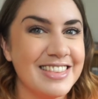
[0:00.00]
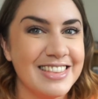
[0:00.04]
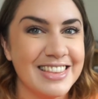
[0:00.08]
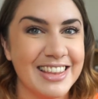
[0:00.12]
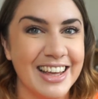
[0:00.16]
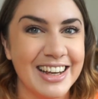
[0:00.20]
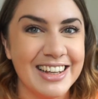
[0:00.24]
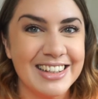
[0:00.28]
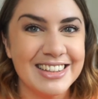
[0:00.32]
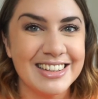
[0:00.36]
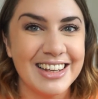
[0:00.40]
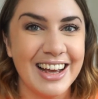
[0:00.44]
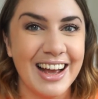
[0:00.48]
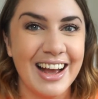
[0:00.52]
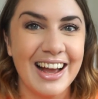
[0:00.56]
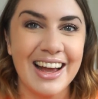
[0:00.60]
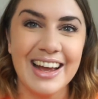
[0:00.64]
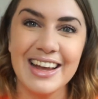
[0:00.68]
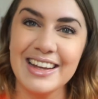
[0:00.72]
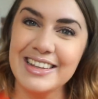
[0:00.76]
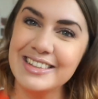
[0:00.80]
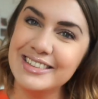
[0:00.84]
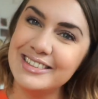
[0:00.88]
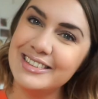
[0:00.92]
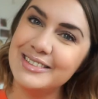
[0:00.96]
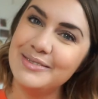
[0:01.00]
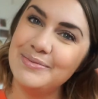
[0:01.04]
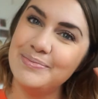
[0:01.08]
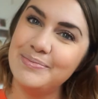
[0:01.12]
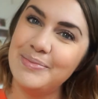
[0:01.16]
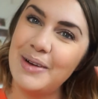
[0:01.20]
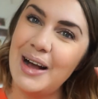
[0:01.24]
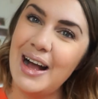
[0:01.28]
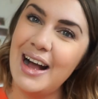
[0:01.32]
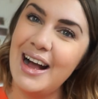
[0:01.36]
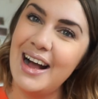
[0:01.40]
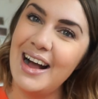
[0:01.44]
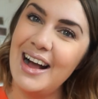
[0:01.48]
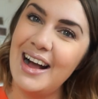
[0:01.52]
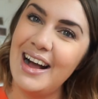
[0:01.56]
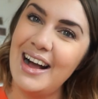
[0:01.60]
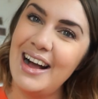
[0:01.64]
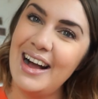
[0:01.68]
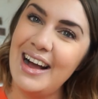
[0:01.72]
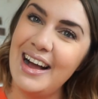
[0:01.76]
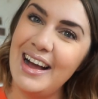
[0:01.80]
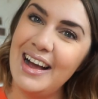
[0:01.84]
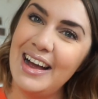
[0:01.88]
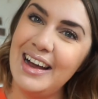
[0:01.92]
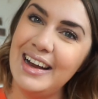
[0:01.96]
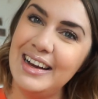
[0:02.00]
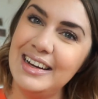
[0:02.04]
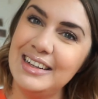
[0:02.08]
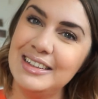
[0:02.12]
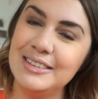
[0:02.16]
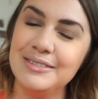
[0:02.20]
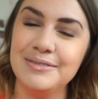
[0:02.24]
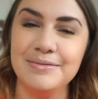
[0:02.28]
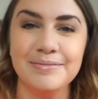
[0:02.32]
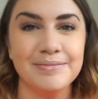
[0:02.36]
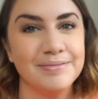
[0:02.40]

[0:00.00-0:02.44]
Thanks, guys. Bye.